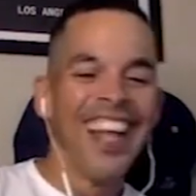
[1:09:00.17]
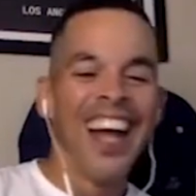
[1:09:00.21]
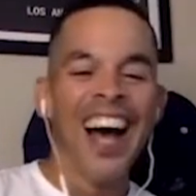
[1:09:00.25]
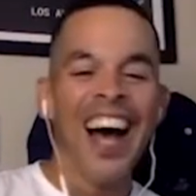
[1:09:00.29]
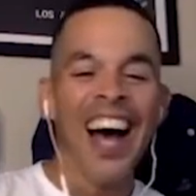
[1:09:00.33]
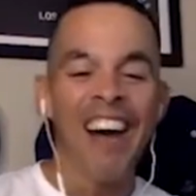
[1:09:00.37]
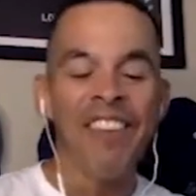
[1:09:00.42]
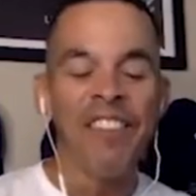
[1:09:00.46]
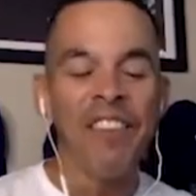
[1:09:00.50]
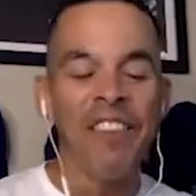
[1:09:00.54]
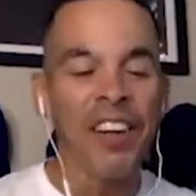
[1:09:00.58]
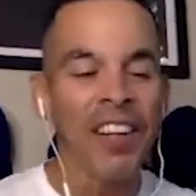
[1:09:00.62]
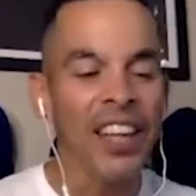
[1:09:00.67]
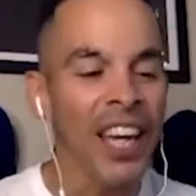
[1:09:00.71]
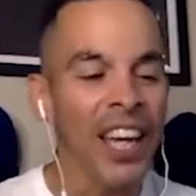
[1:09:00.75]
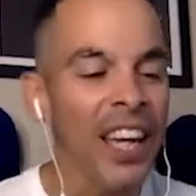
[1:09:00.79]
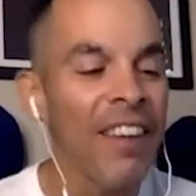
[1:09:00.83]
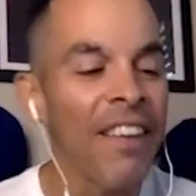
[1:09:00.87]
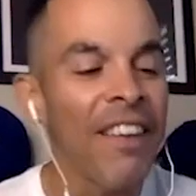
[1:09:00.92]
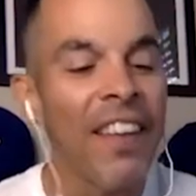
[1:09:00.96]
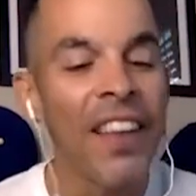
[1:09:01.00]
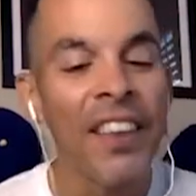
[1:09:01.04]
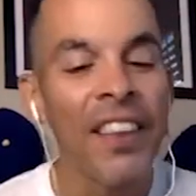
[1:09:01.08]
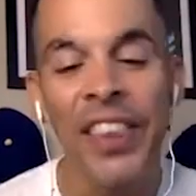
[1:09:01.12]

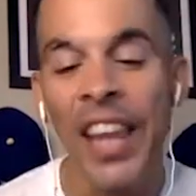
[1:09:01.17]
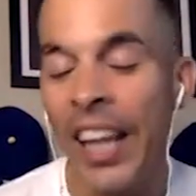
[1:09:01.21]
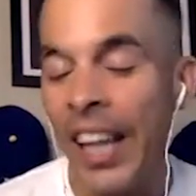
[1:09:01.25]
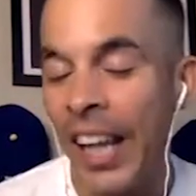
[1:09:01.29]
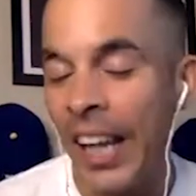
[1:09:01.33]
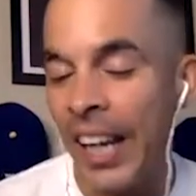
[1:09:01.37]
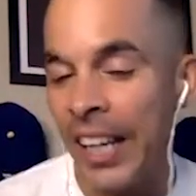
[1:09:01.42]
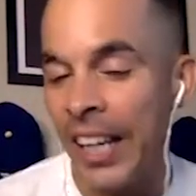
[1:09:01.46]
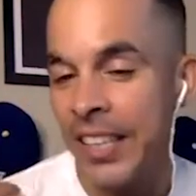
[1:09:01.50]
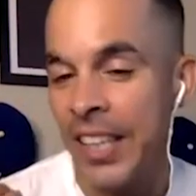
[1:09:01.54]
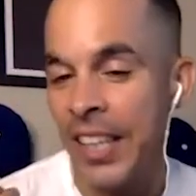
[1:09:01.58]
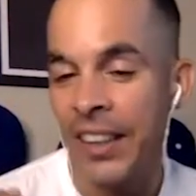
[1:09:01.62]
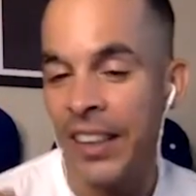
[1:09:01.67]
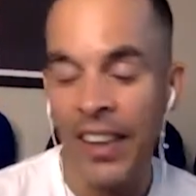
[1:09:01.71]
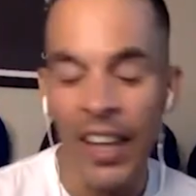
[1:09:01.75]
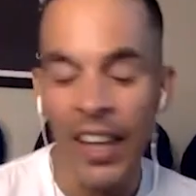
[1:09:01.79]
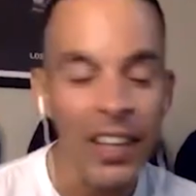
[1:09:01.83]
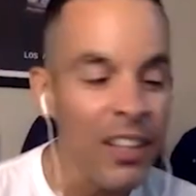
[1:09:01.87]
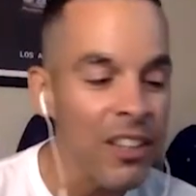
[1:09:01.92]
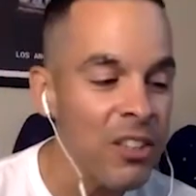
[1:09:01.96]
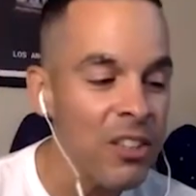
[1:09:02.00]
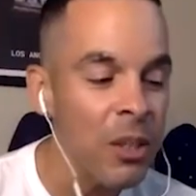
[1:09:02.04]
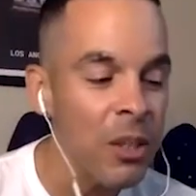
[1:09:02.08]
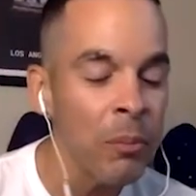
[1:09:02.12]
Okay. Like I said,
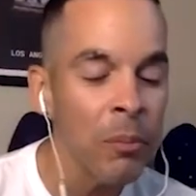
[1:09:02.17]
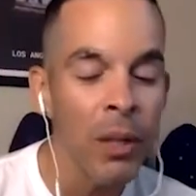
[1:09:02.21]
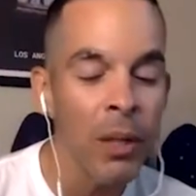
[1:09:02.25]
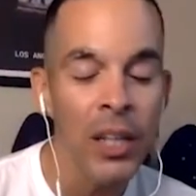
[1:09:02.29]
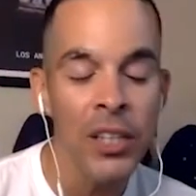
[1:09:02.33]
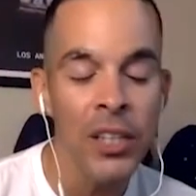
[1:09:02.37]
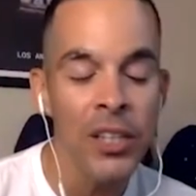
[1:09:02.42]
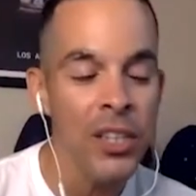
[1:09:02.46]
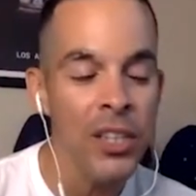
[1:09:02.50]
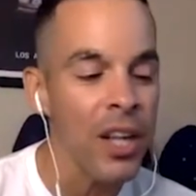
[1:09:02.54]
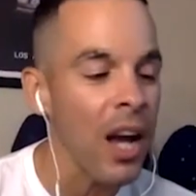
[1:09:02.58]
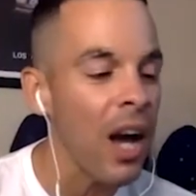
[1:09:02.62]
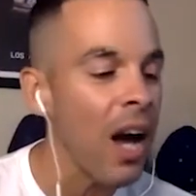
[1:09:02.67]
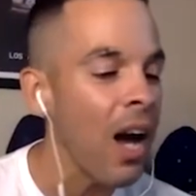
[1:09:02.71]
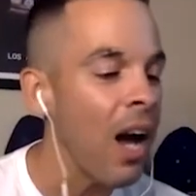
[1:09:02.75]
thank you so much.